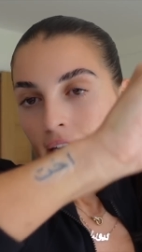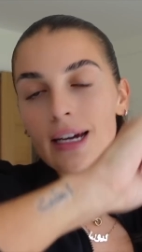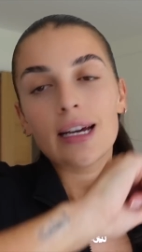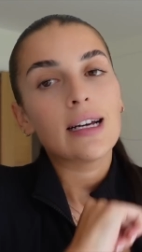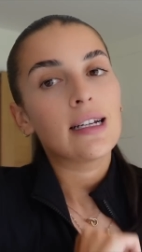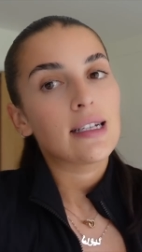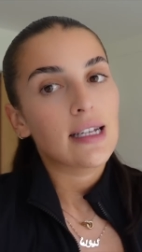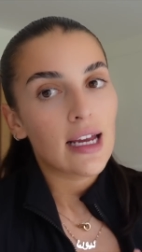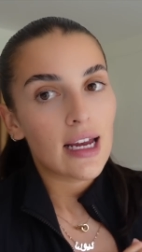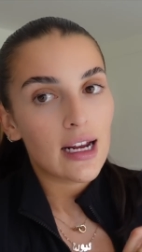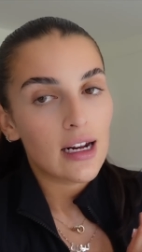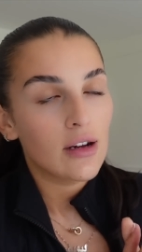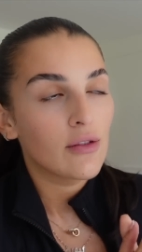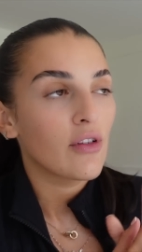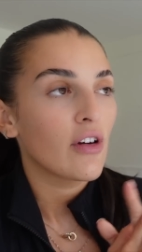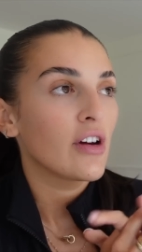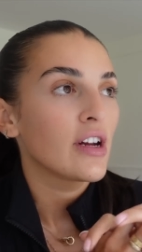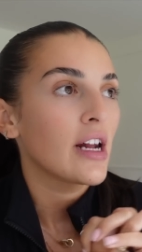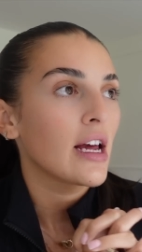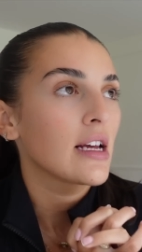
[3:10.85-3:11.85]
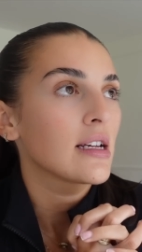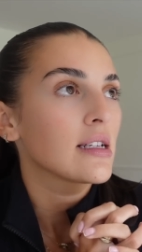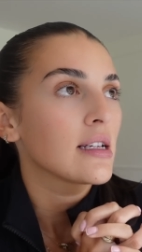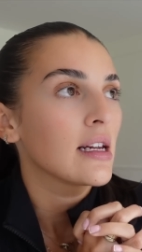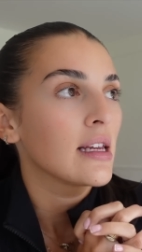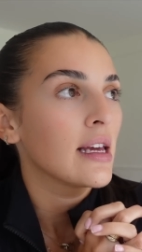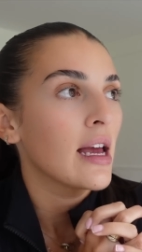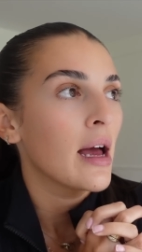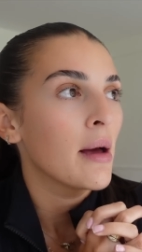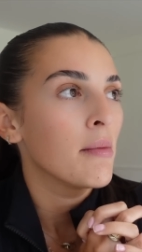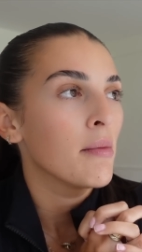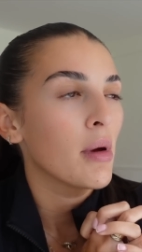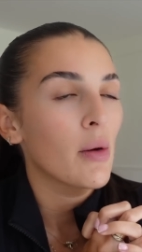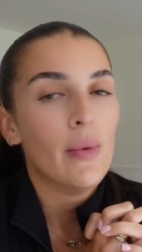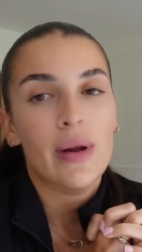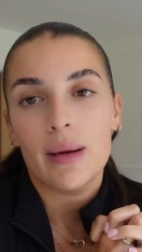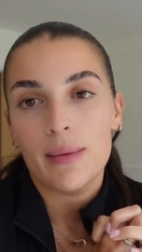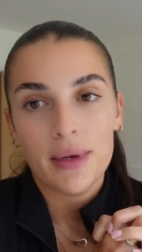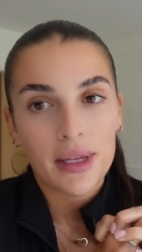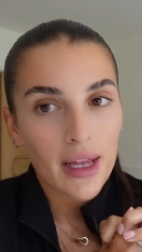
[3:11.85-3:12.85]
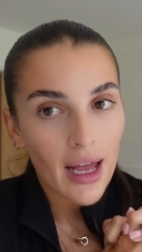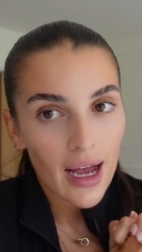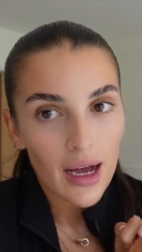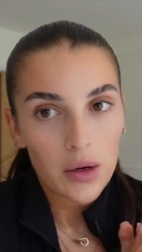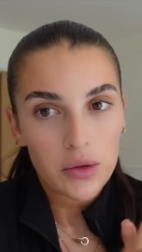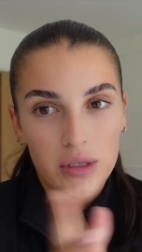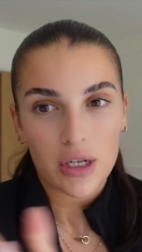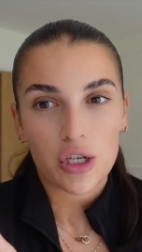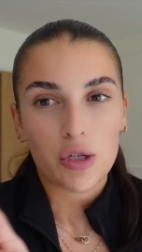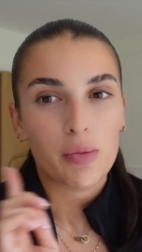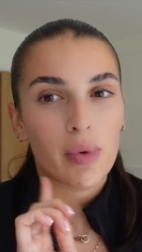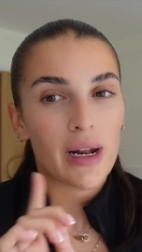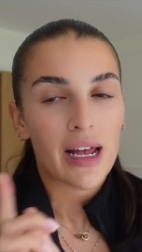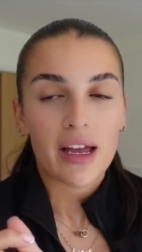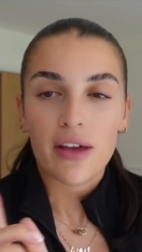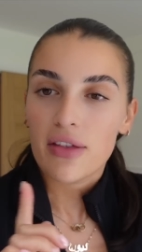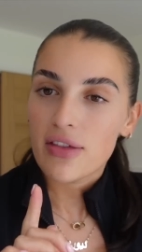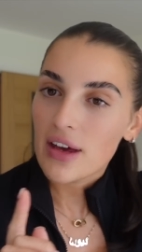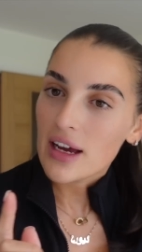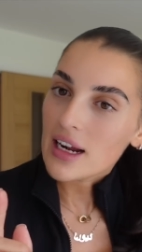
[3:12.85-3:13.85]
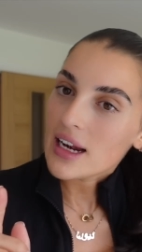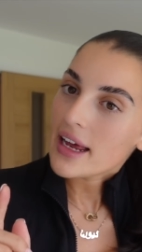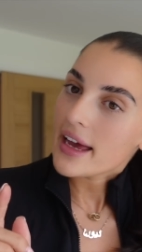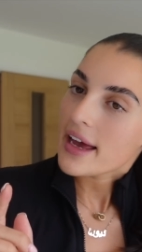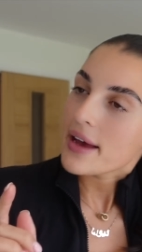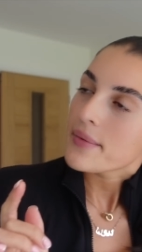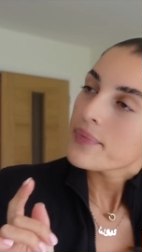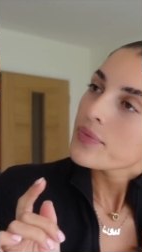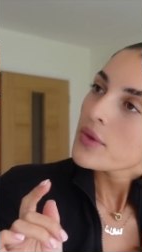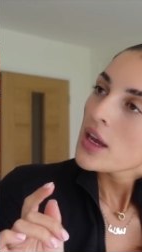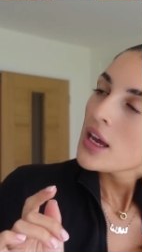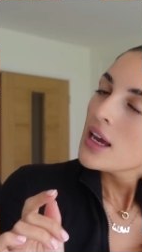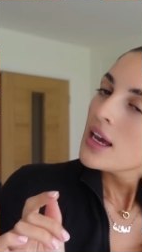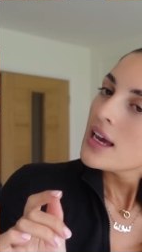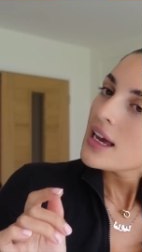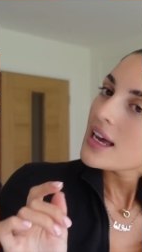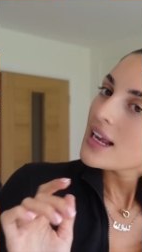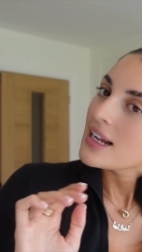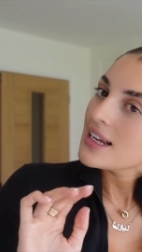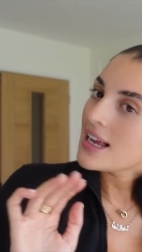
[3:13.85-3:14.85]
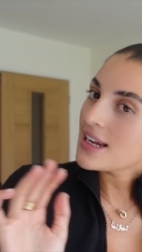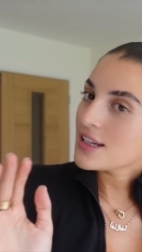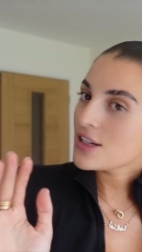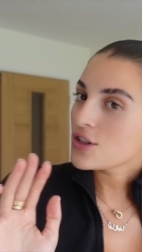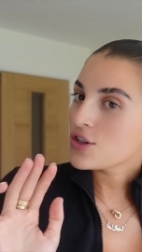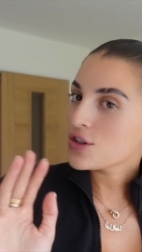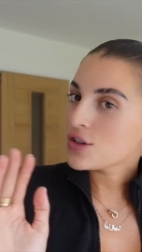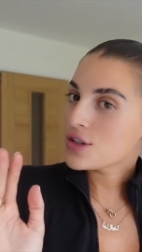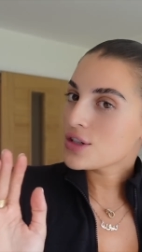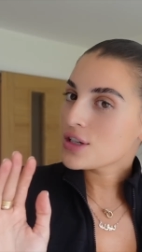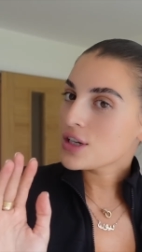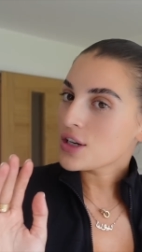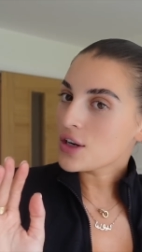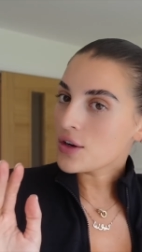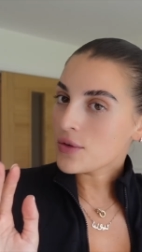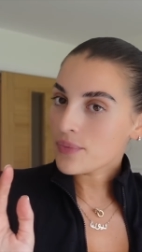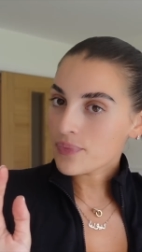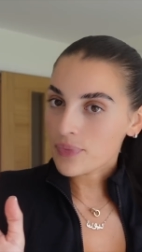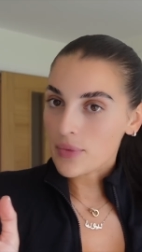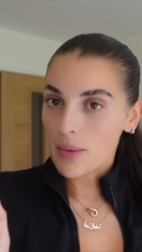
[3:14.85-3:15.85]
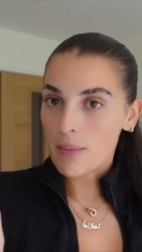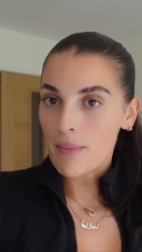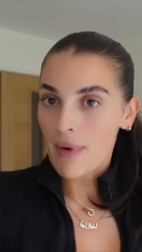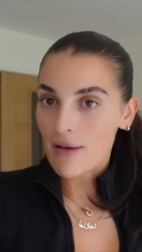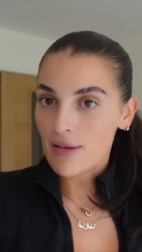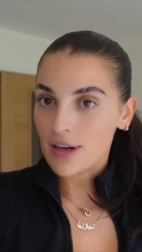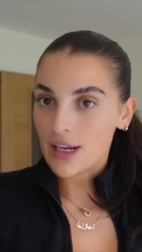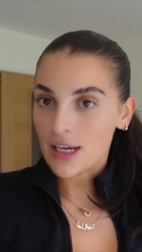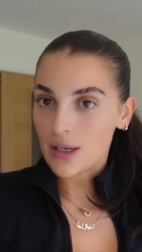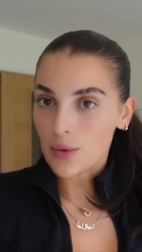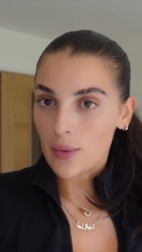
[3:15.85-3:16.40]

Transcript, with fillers: It's healing very nicely um, but when I'm in the house I just put like a thick layer and let it just, you know, marinate